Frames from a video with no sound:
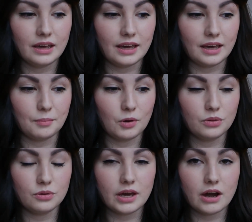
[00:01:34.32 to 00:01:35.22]

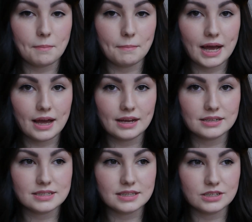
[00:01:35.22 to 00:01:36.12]
although they are
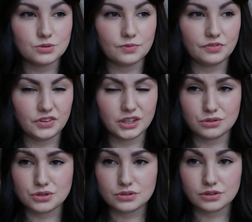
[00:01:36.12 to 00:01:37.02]
matte, they don't
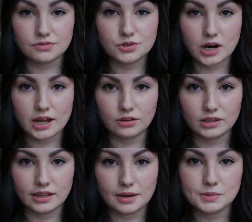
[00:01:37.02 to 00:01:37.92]
feel too sort of drying on
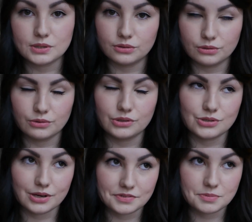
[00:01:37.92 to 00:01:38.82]
the lips, although you
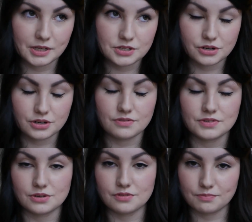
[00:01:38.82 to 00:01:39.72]
do have to make sure you've
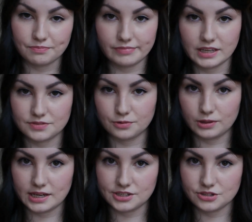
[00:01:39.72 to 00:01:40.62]
sort of
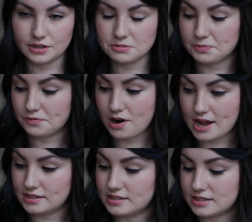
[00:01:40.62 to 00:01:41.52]
exfoliated your lips
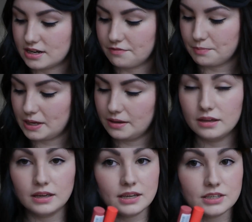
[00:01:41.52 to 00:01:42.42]
beforehand and stuff. But
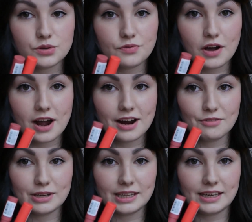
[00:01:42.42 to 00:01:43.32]
so far
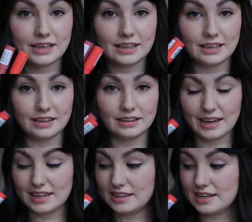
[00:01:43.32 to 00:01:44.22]
I'm really
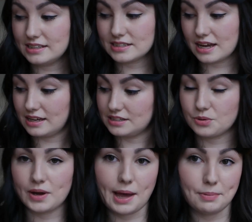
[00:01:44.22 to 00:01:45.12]
liking these
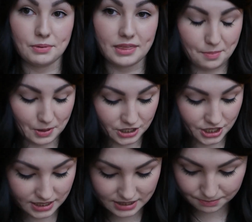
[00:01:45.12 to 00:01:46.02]
and quite happy with that
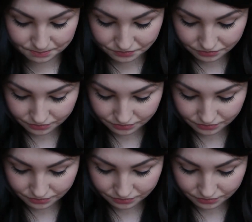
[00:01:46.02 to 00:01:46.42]
purchase.